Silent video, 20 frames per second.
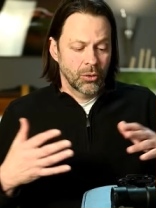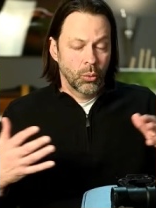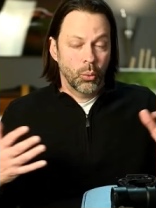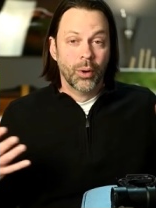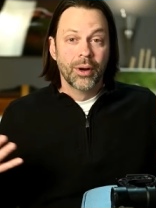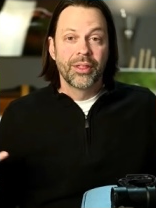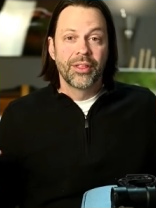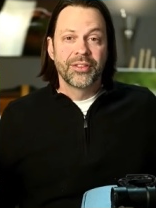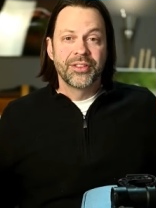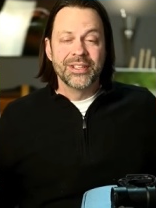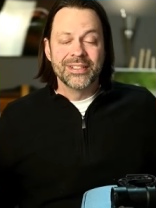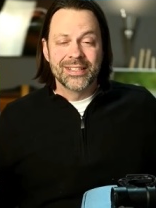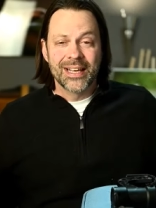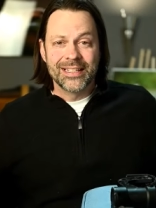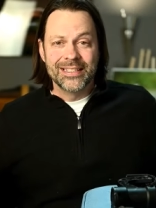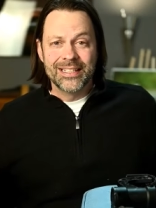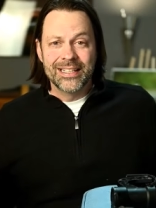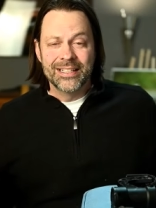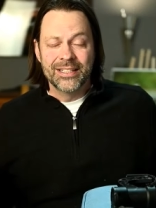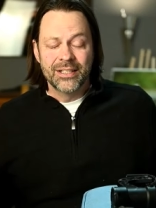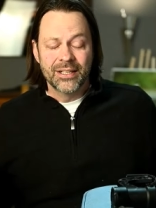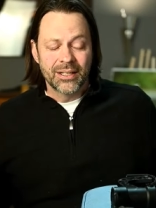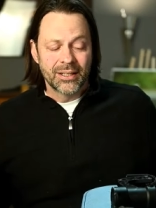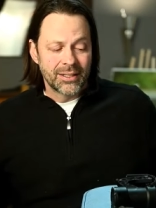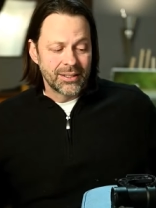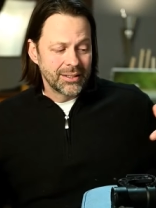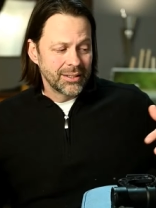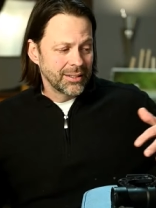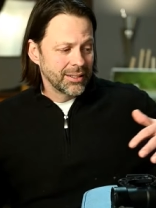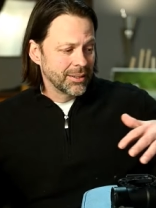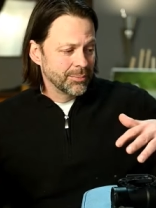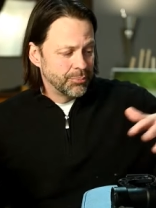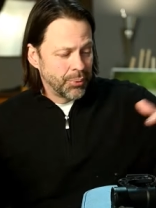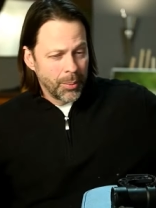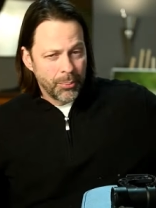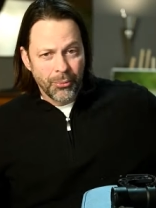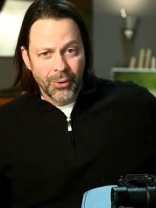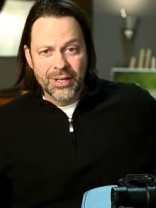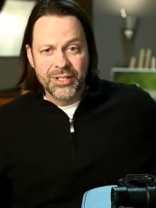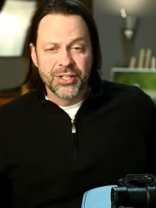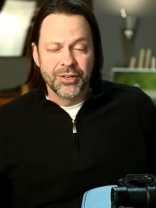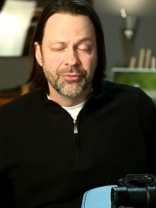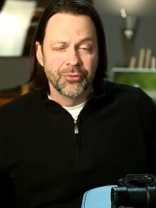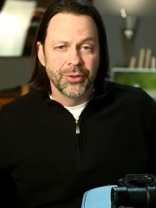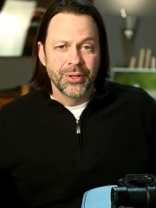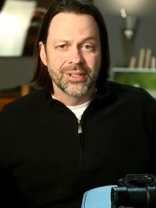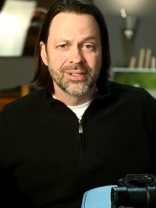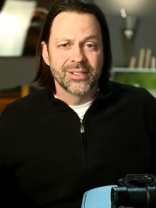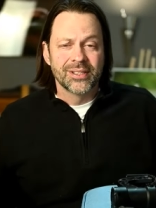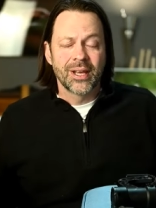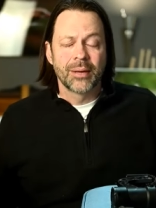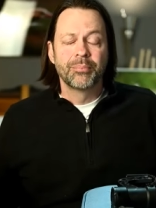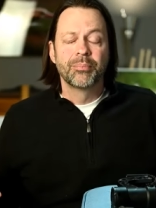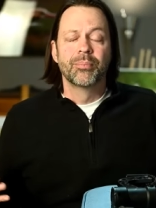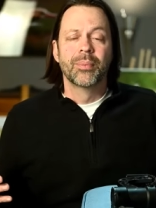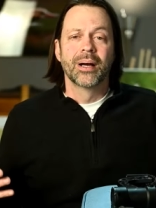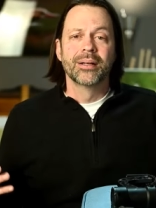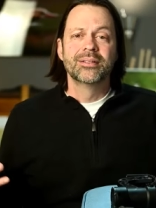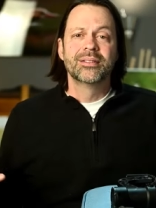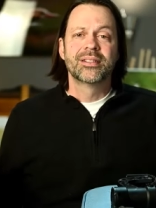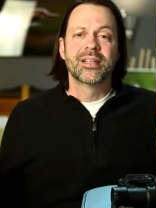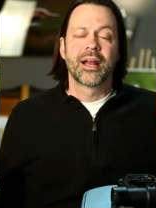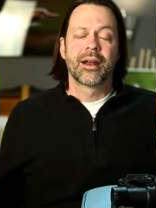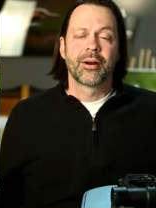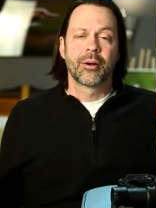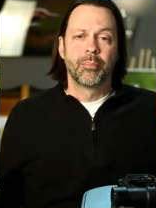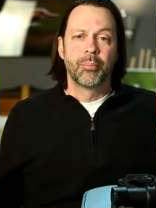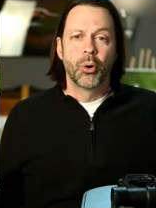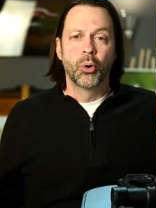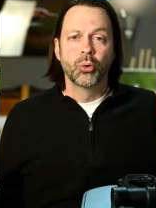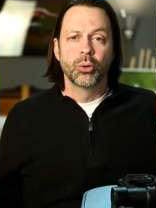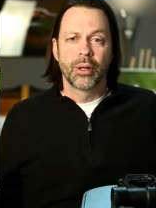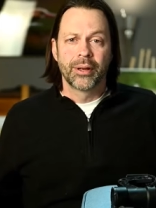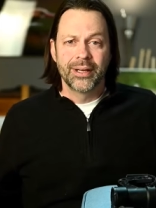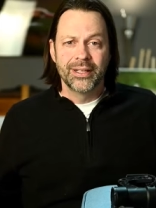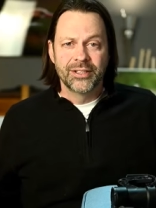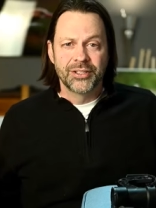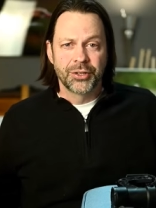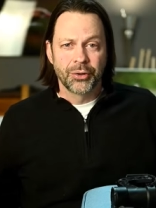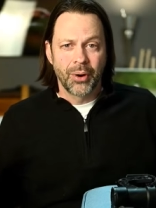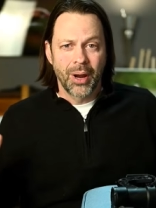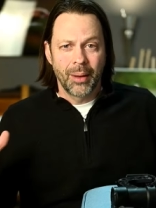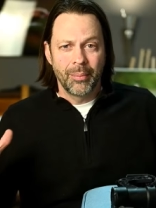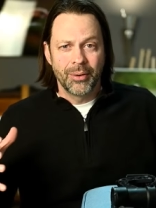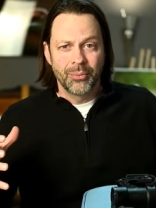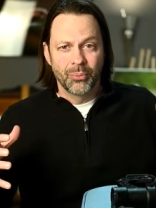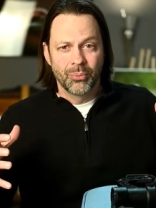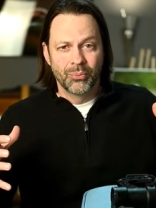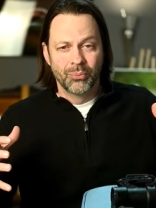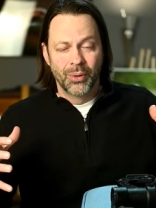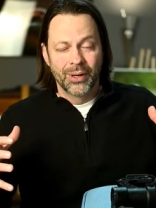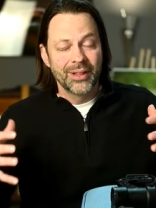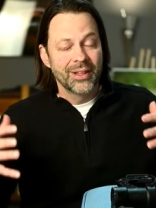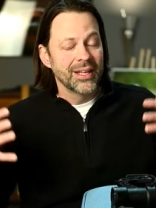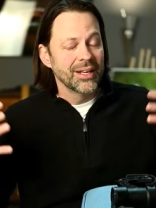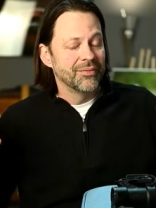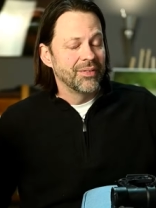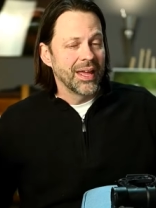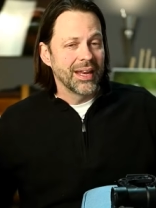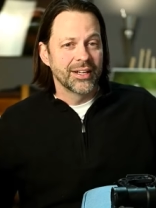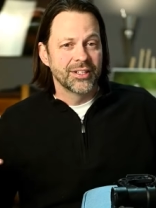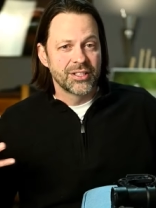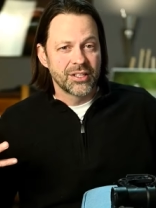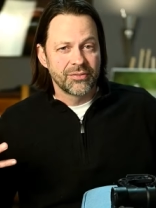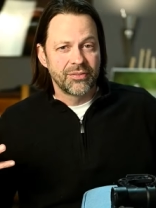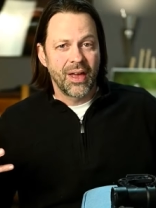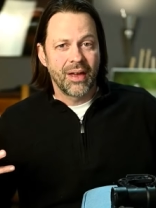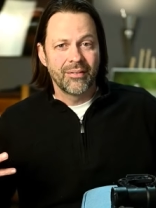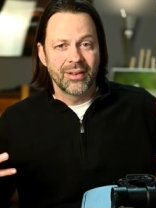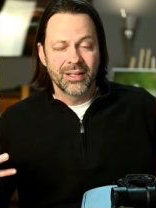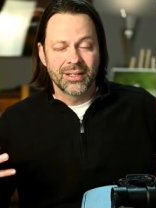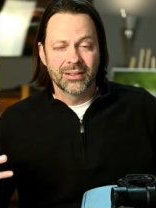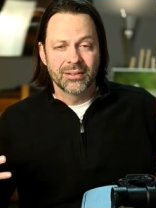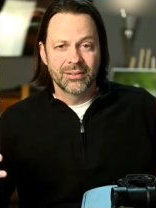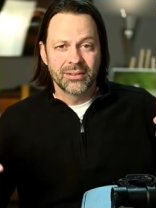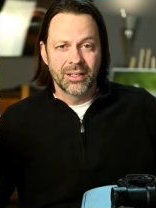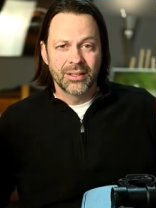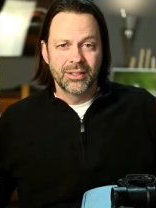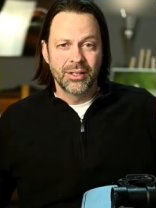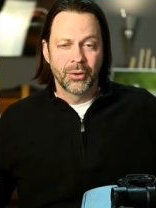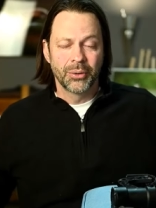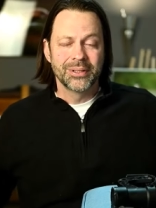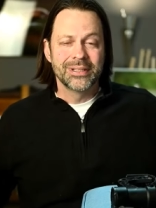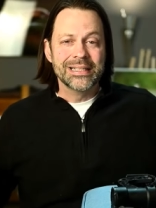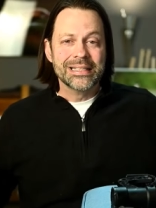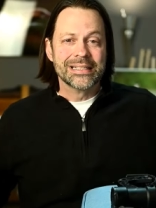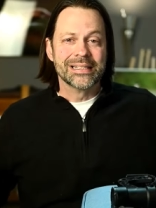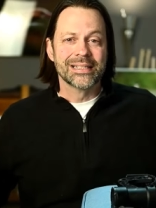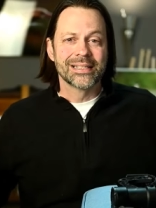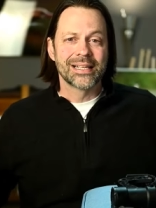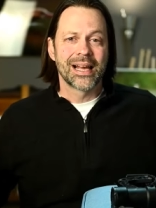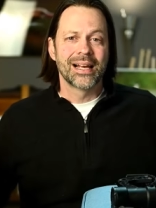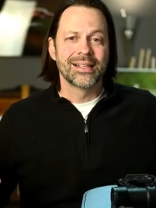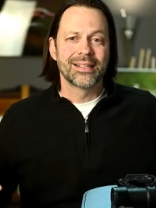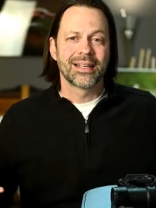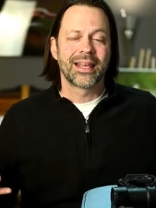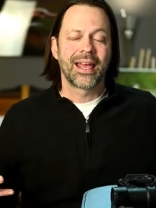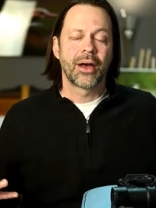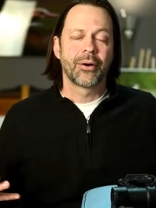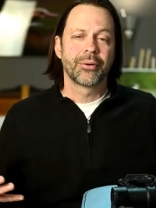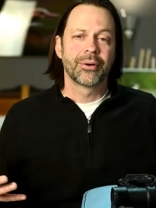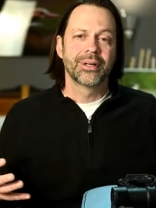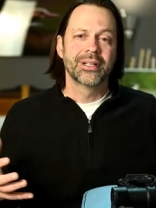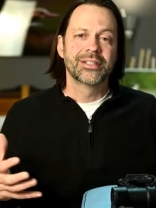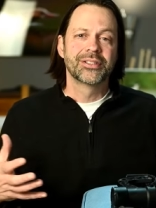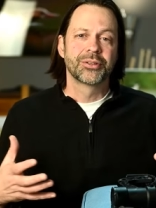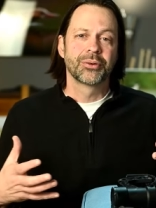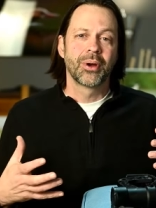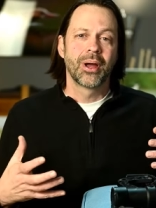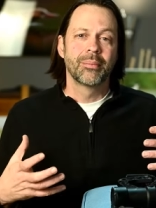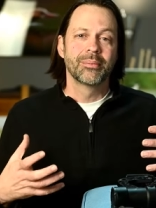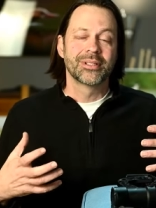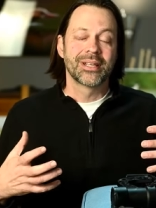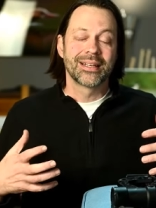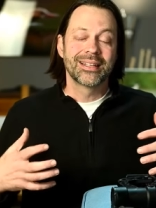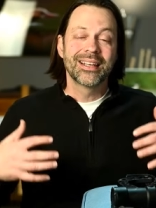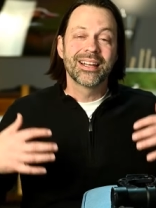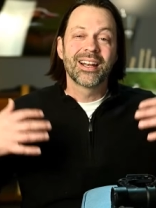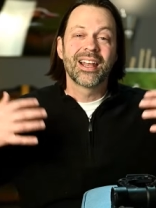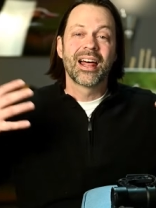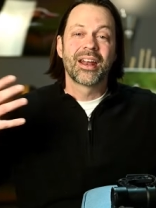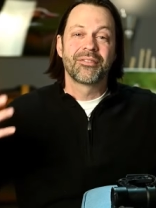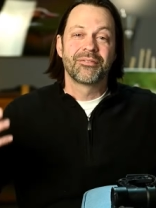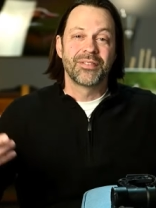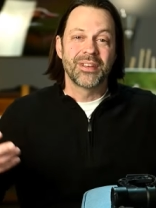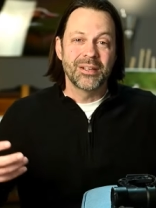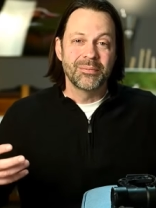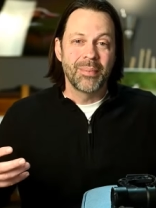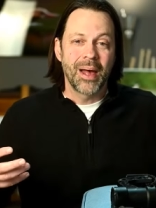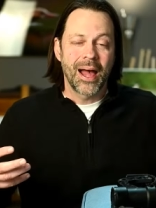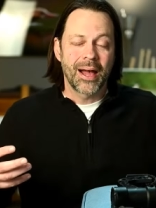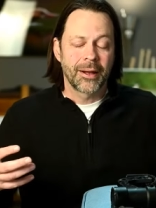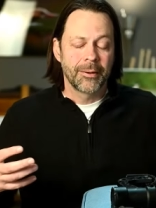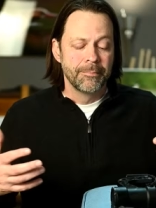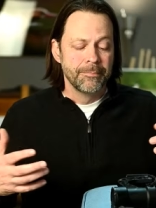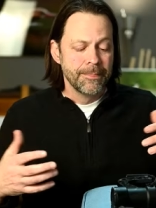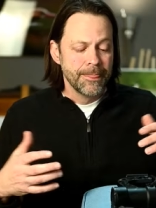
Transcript: One of the things I did in preparation for this is I, I sent out a poll on Instagram, and one of the advantages of having a, a you know a decent sized account on Instagram is I can get a lot of feedback.